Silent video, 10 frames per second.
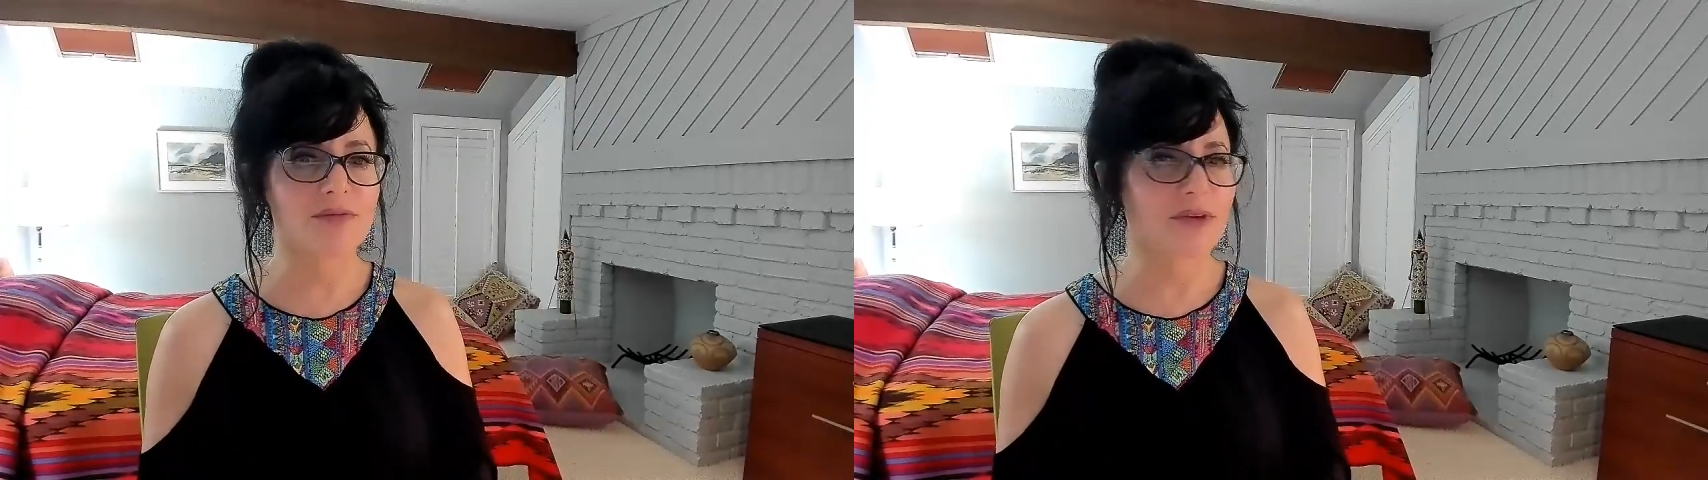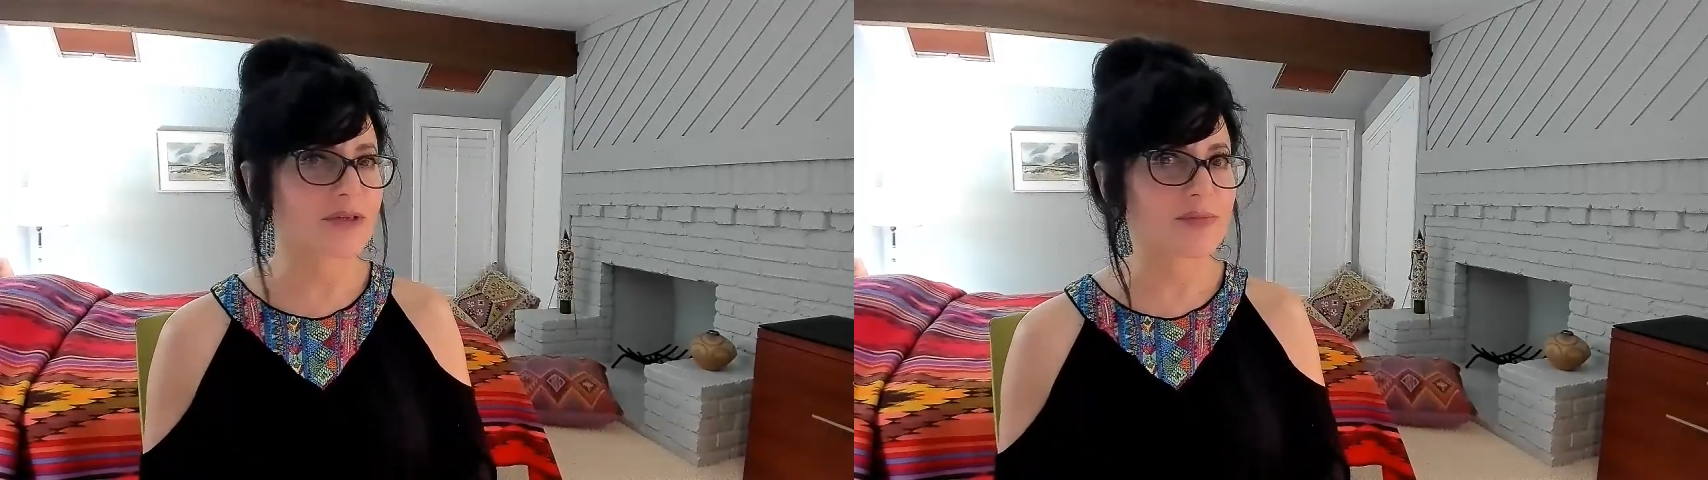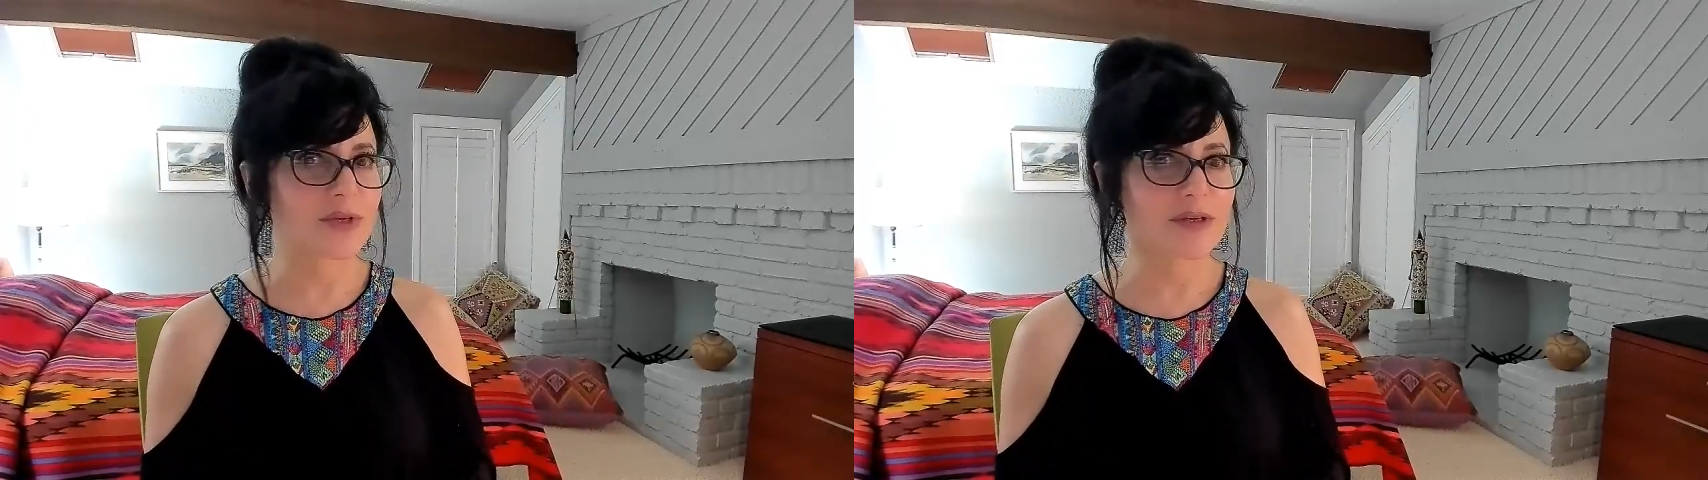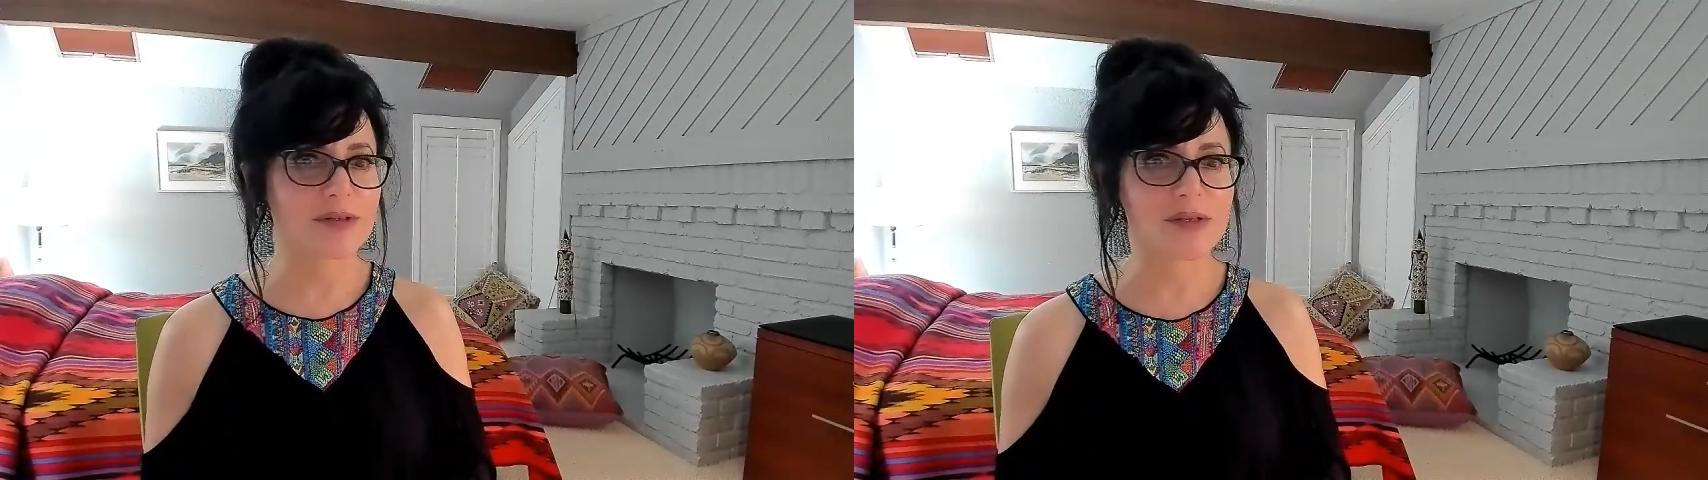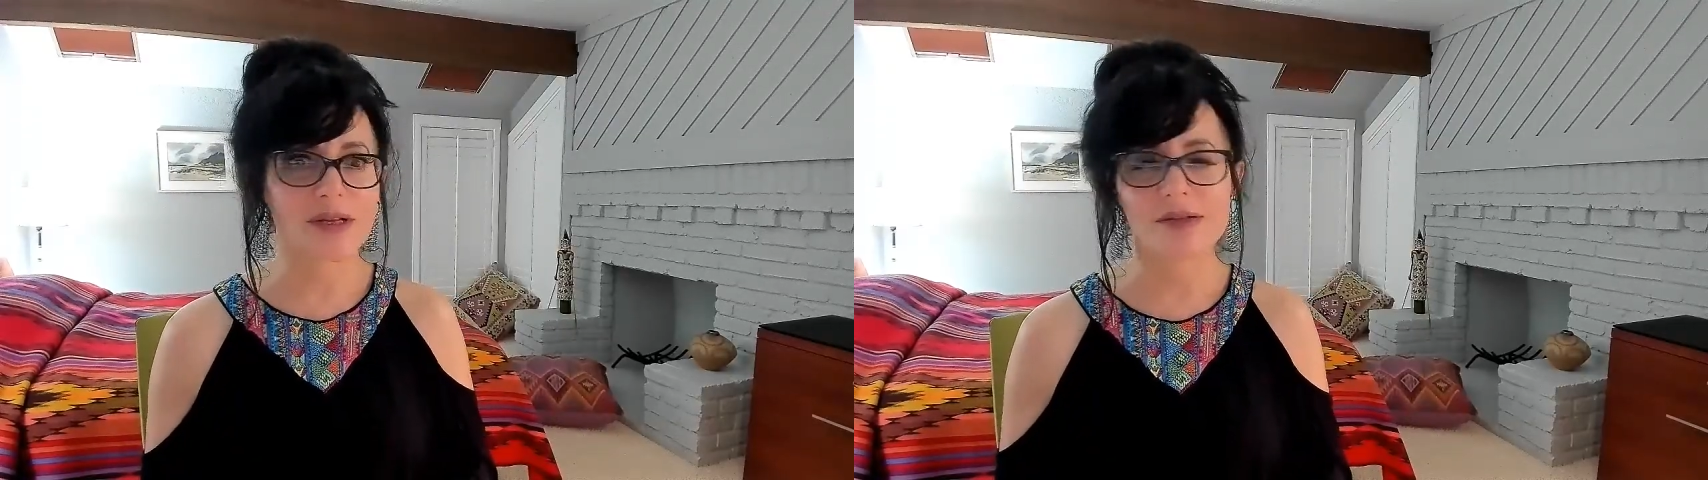Vladimir
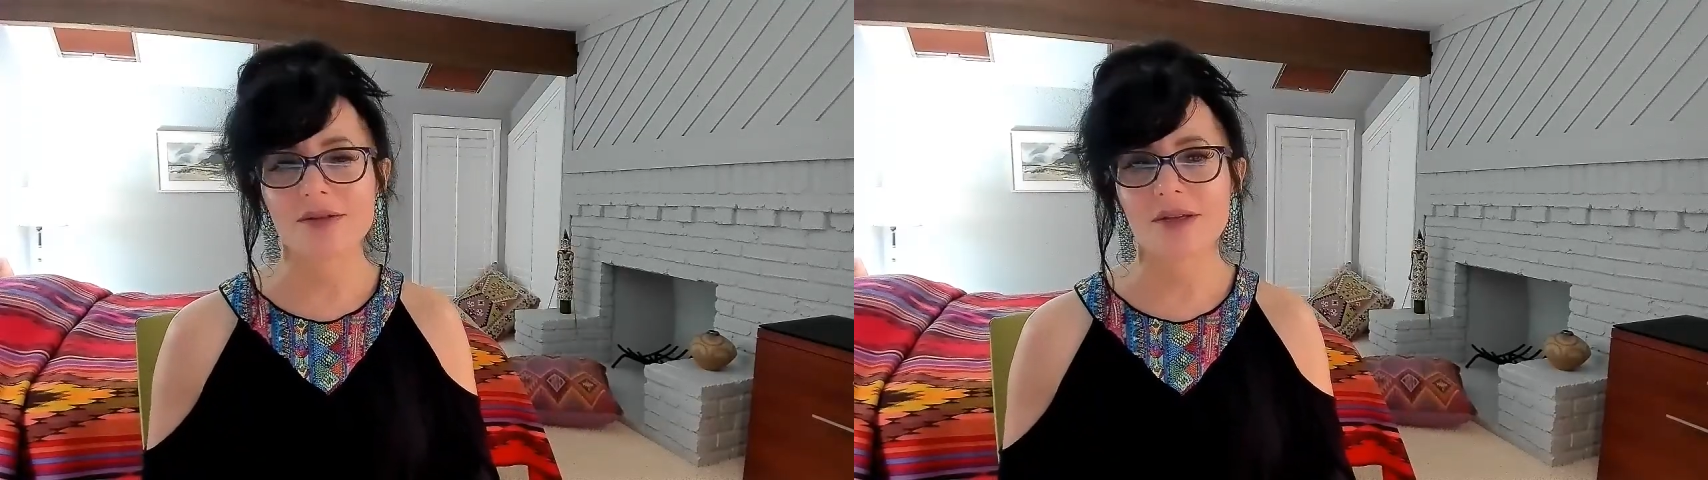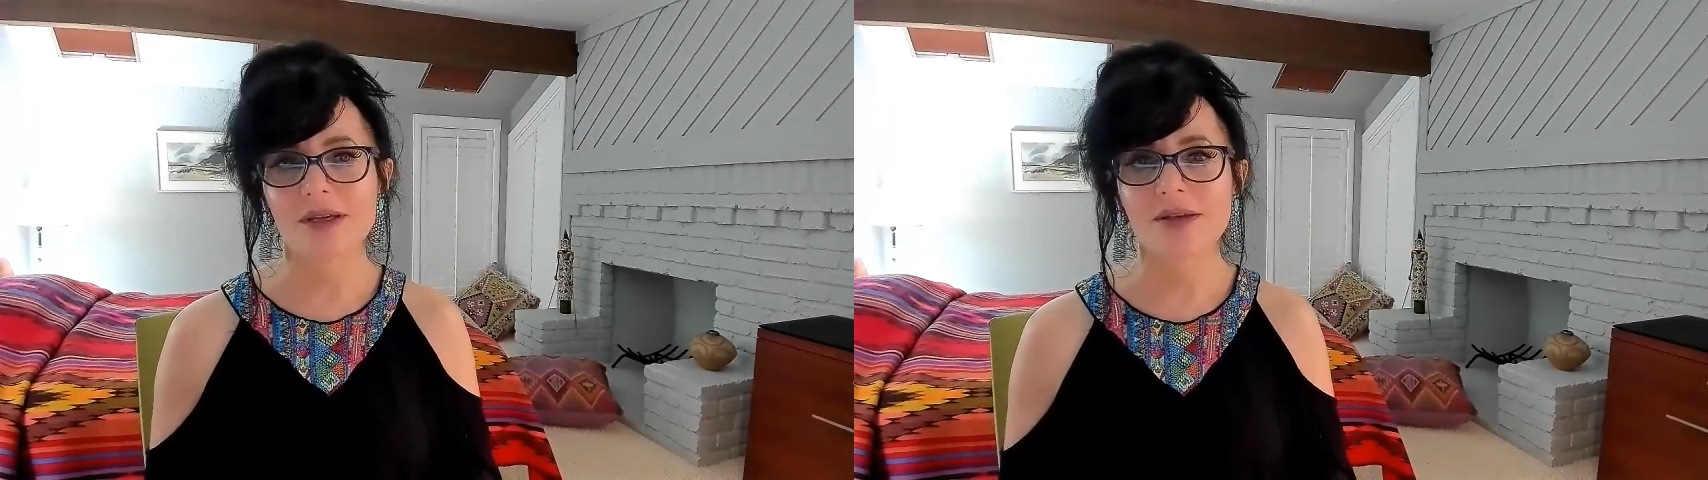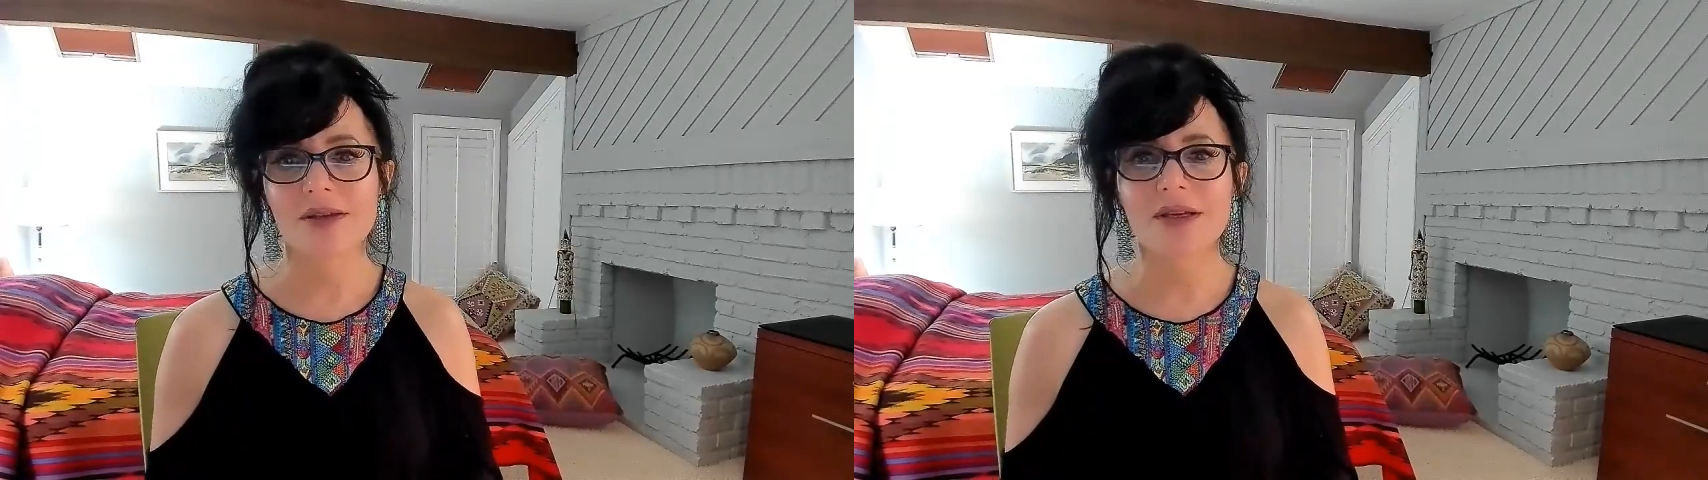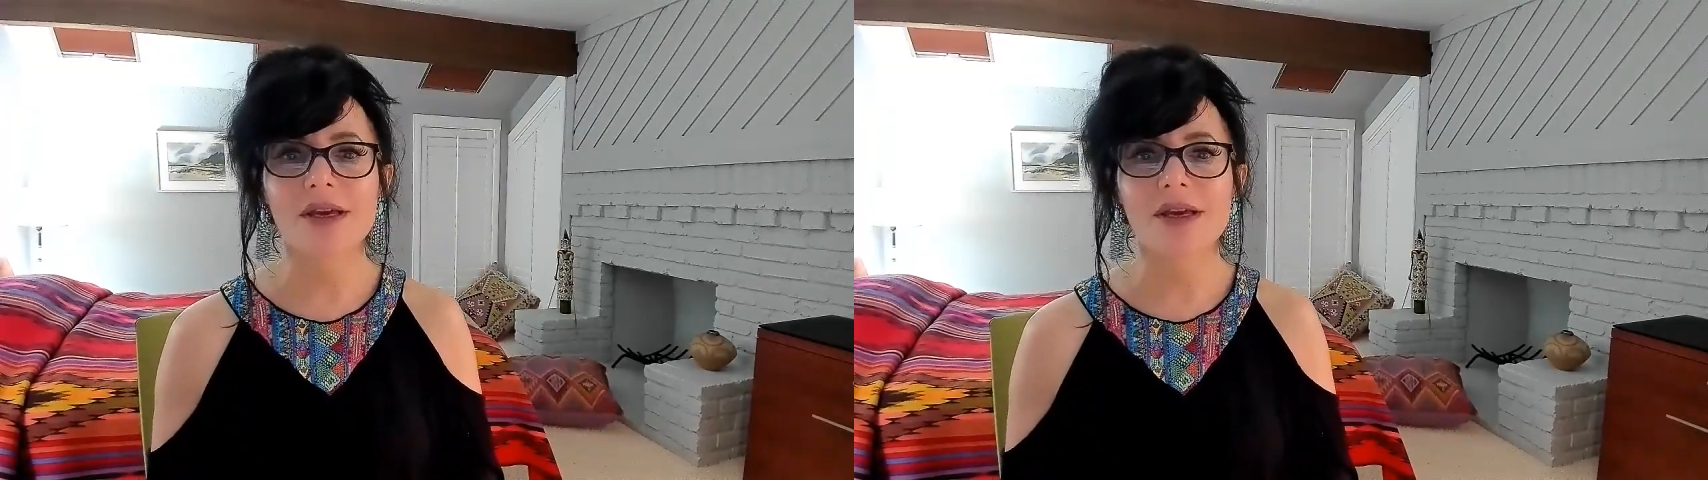Zelensky,